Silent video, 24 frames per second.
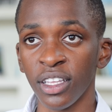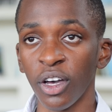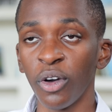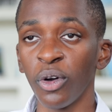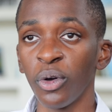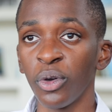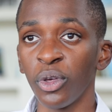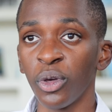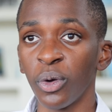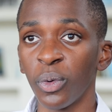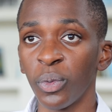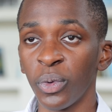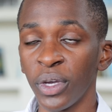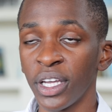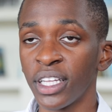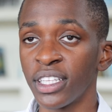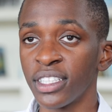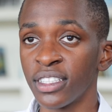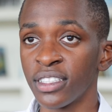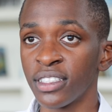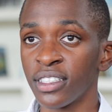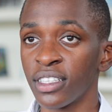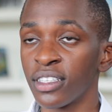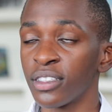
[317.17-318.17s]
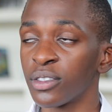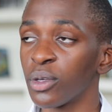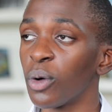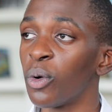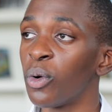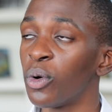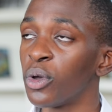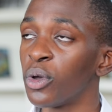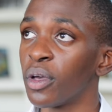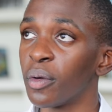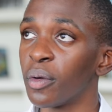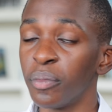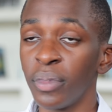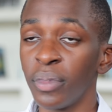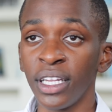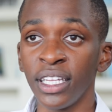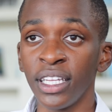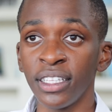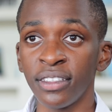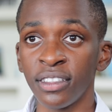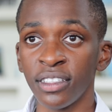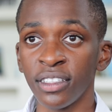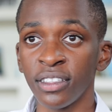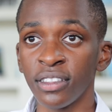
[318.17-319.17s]
all your weaknesses, all your
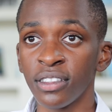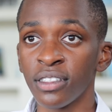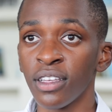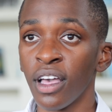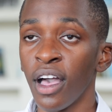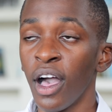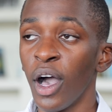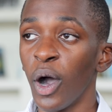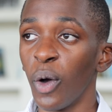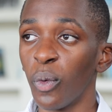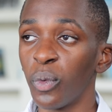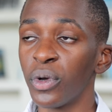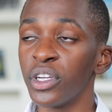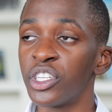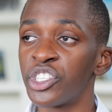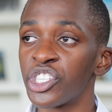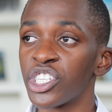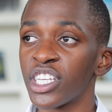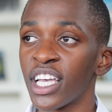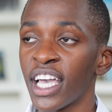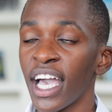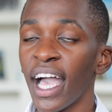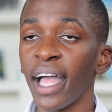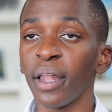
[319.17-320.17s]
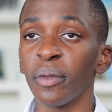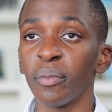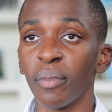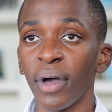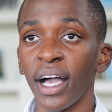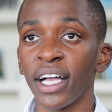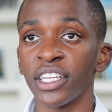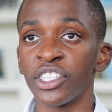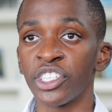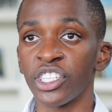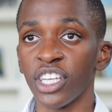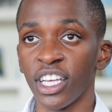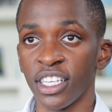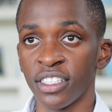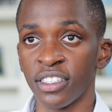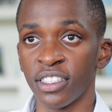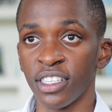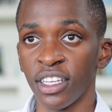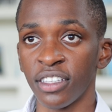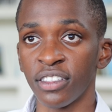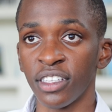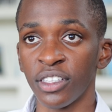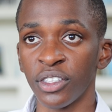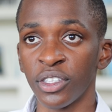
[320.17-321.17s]
abilities, which can match a
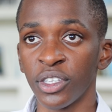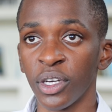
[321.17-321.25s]
certain